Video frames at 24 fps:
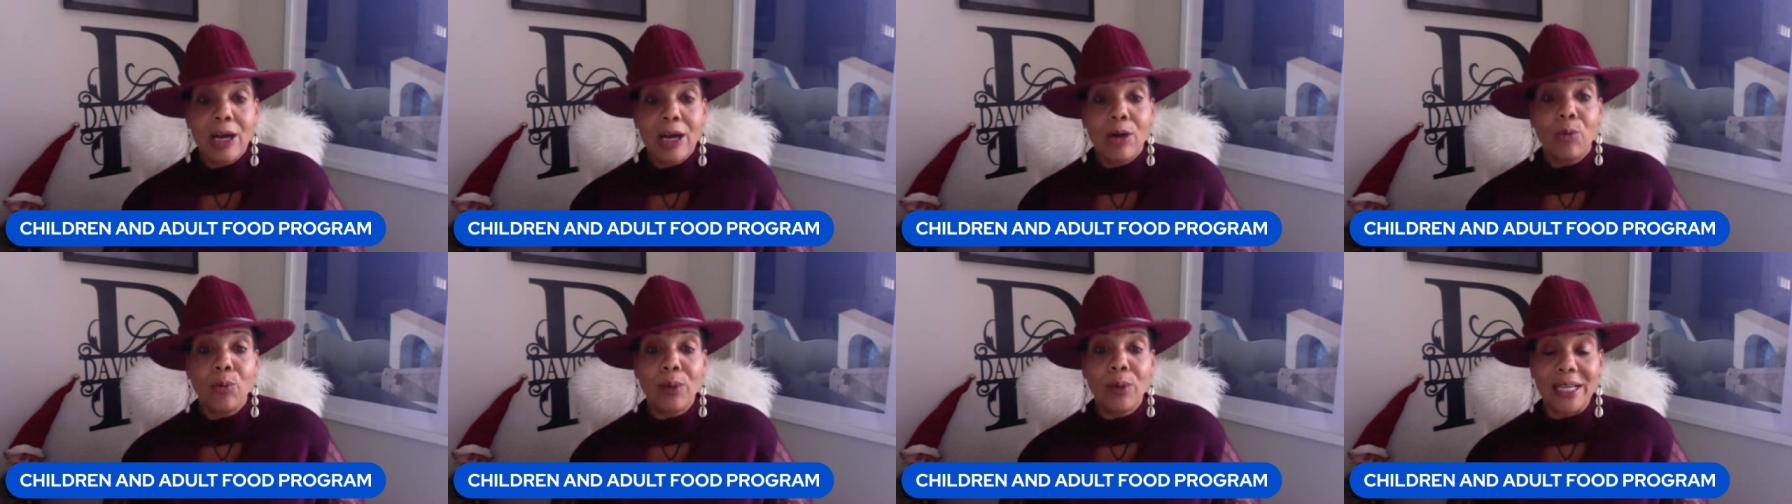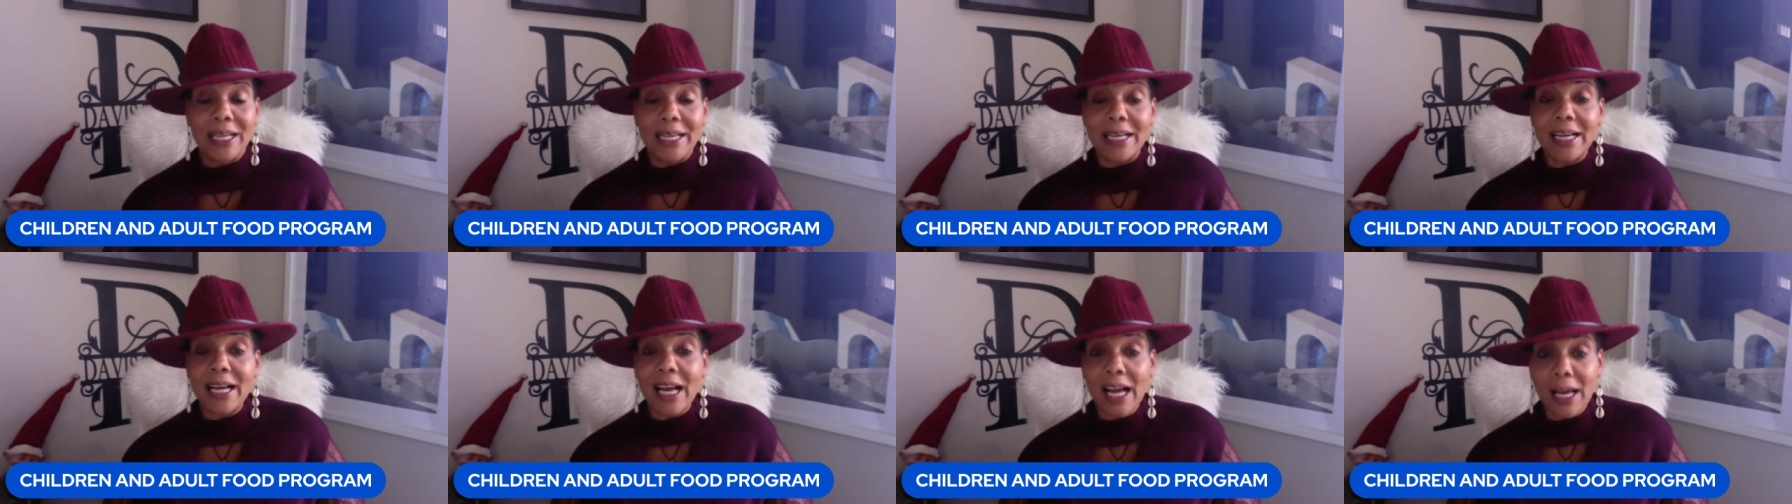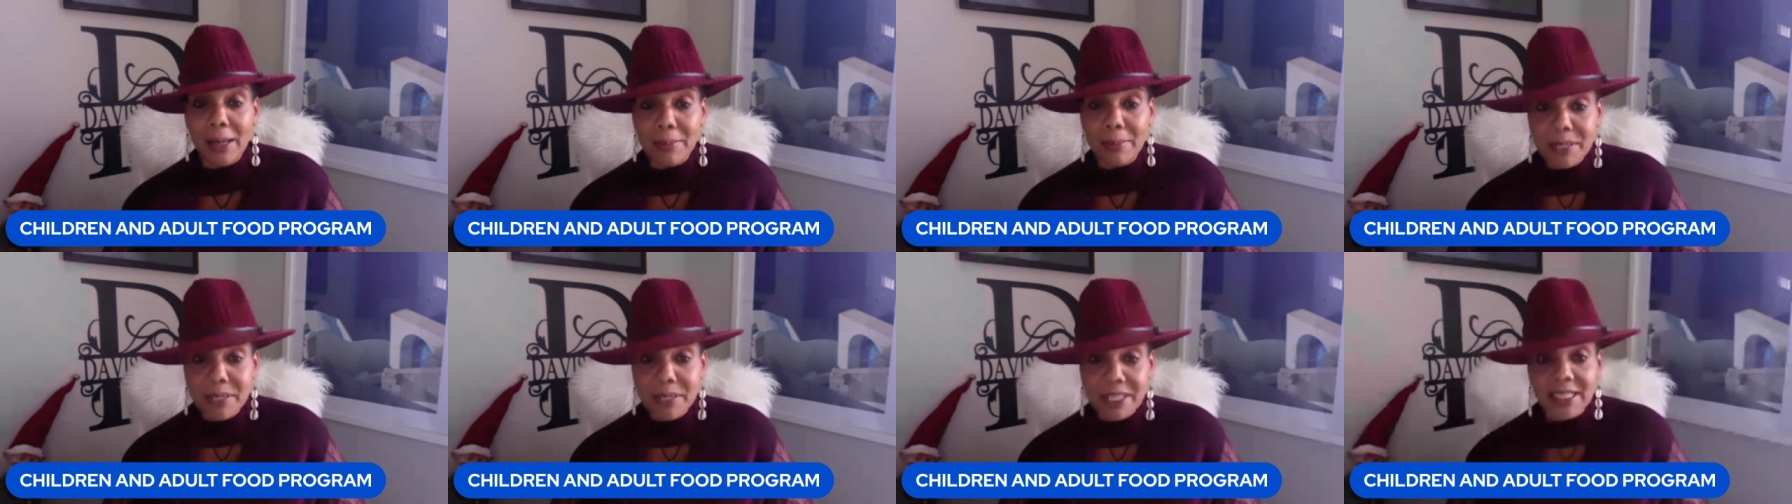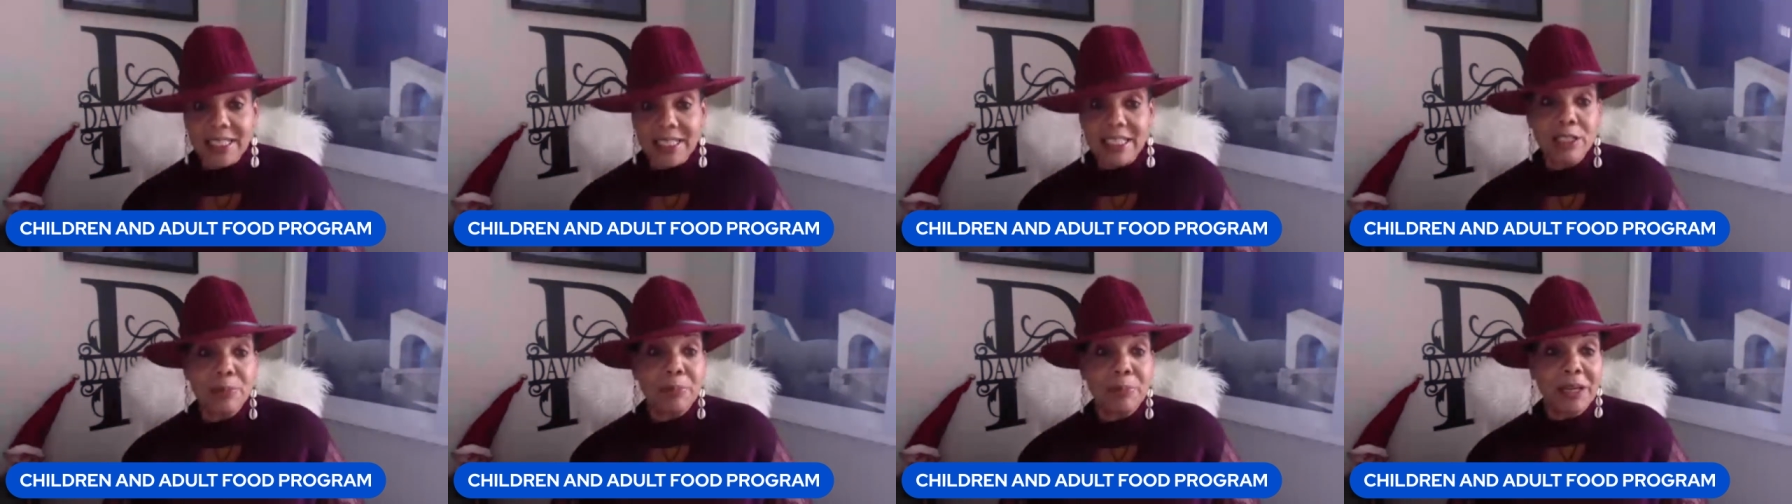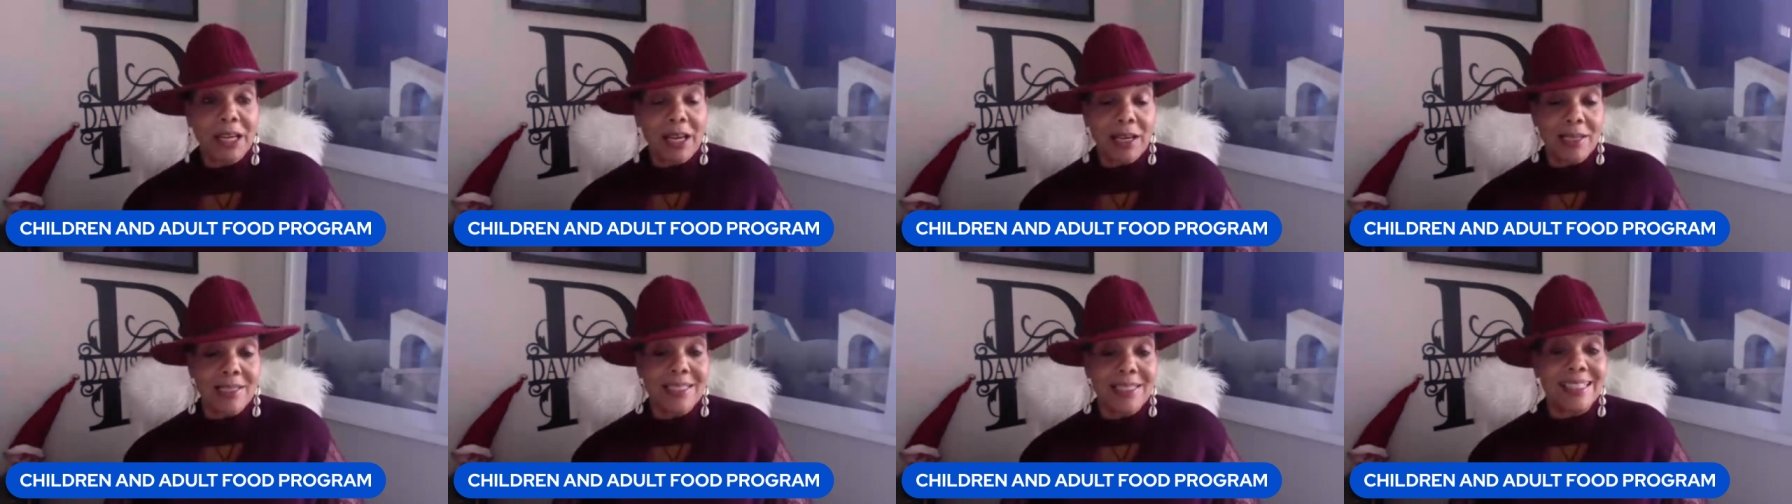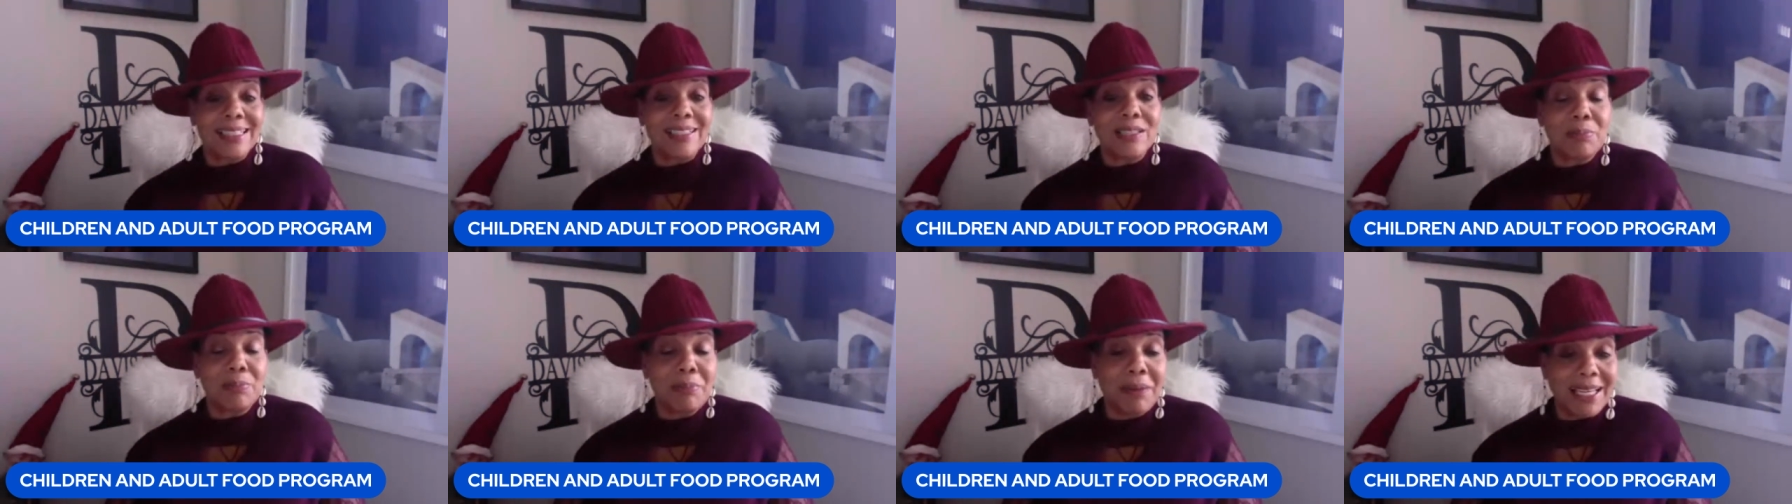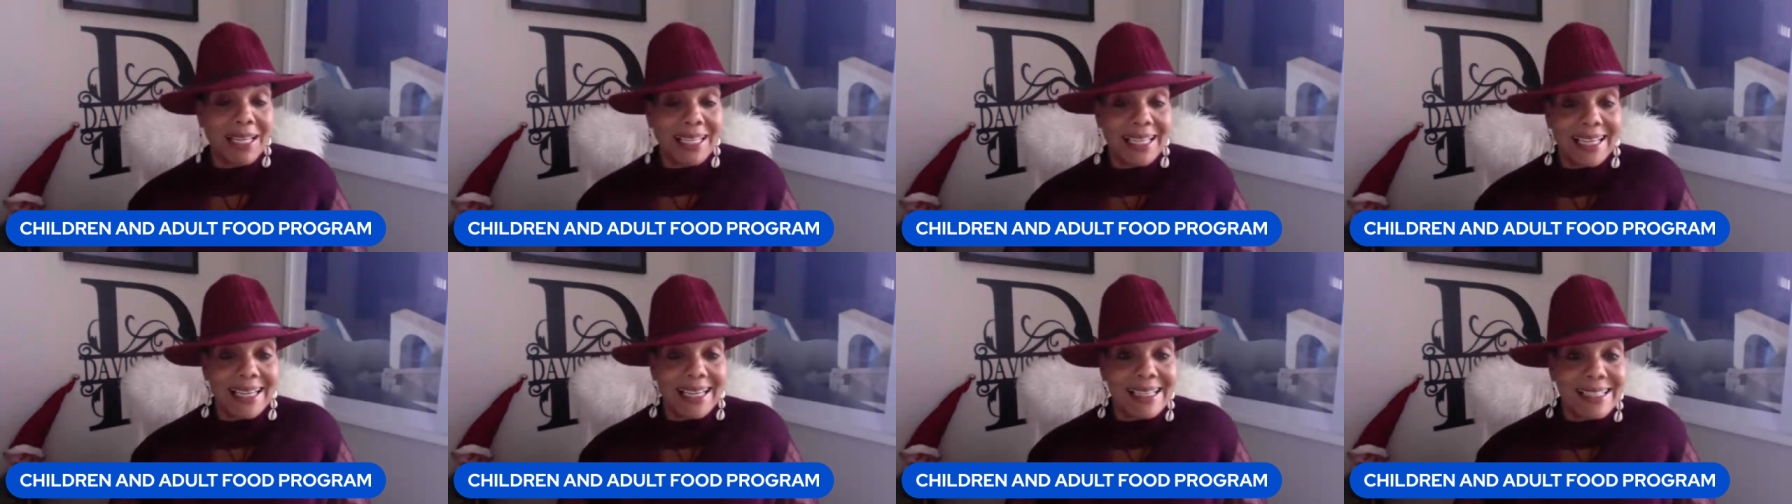when it comes to this because this money